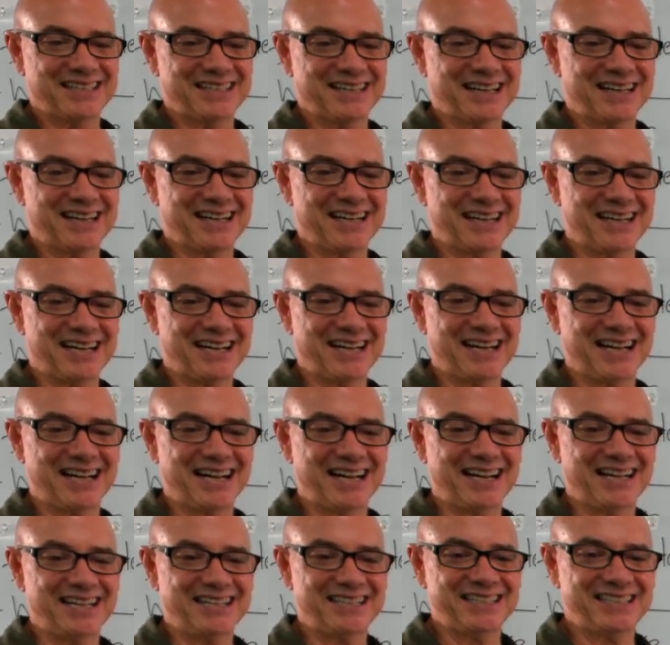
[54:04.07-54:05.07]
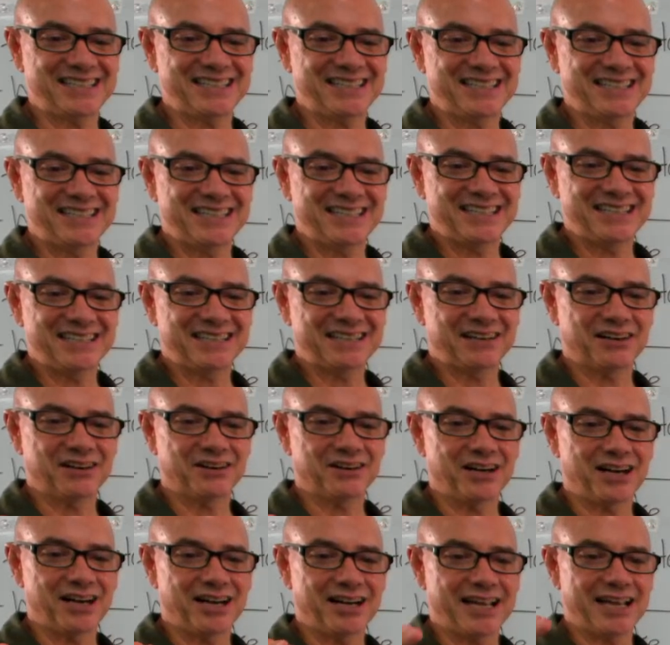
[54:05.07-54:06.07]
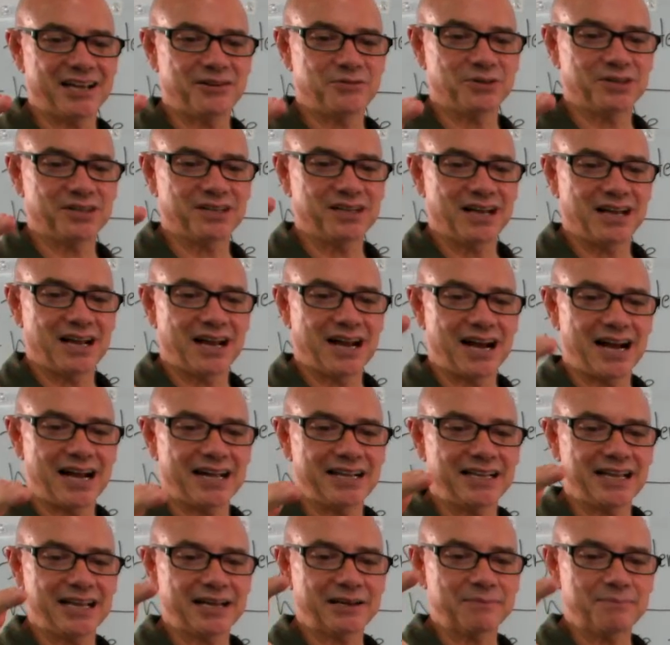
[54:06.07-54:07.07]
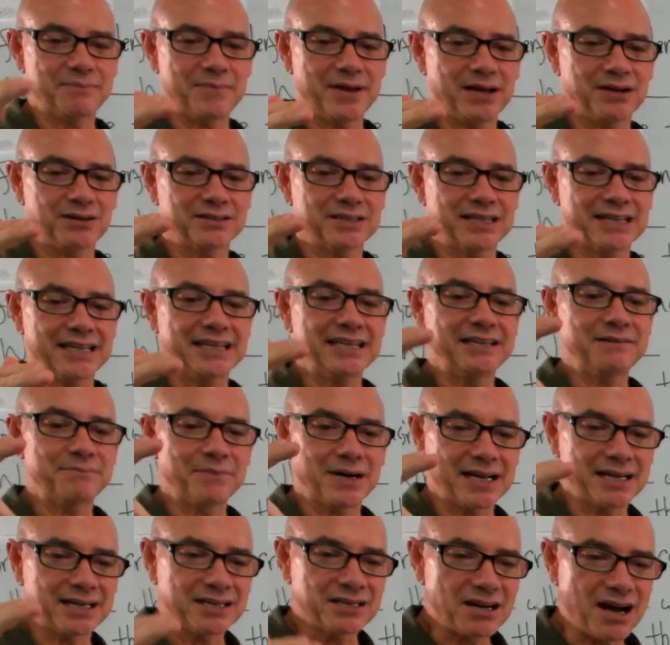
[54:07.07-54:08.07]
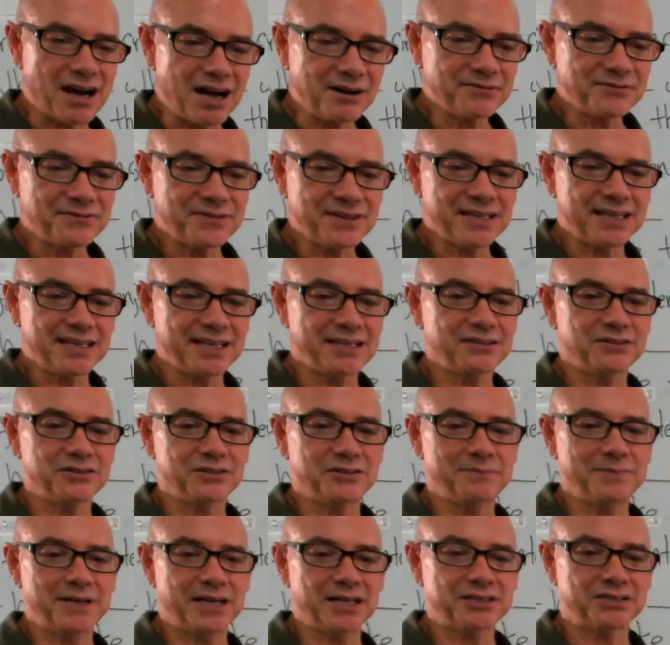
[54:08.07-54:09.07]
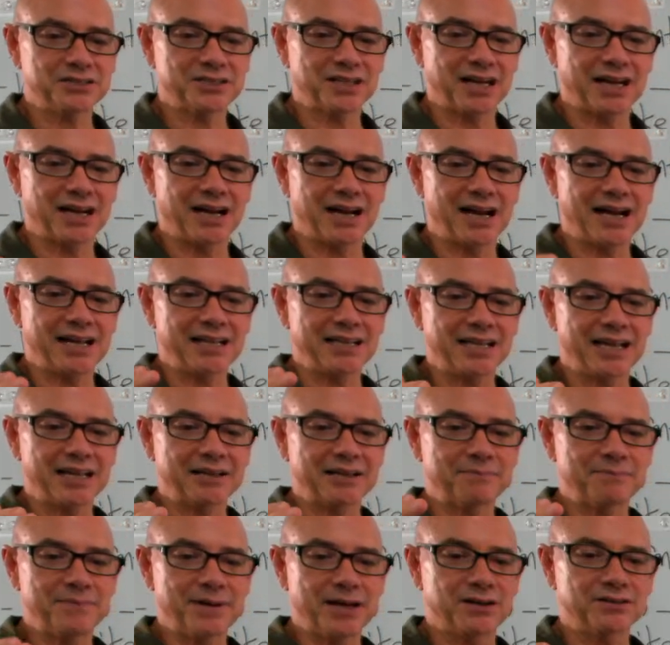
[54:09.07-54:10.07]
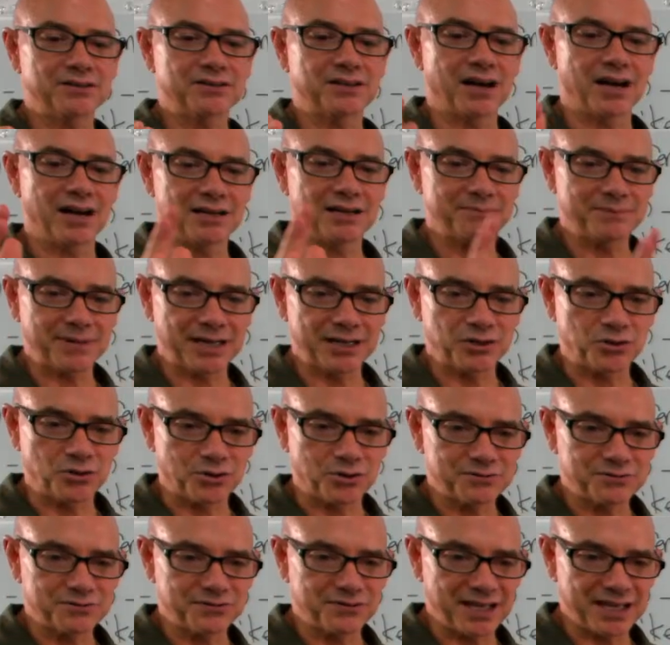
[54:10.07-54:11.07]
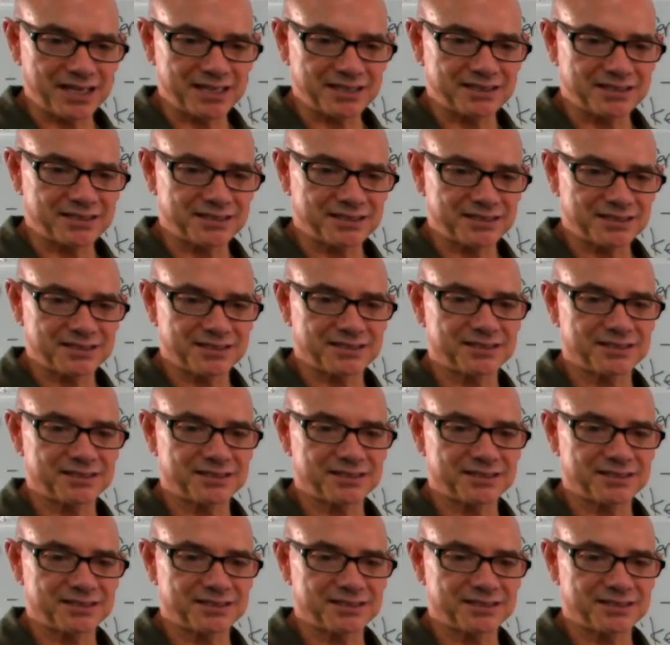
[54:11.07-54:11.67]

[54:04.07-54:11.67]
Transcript: Uh, Hannah, or uh, Edward, I like milk in my coffee. Umesh, I like milk on my cornflakes.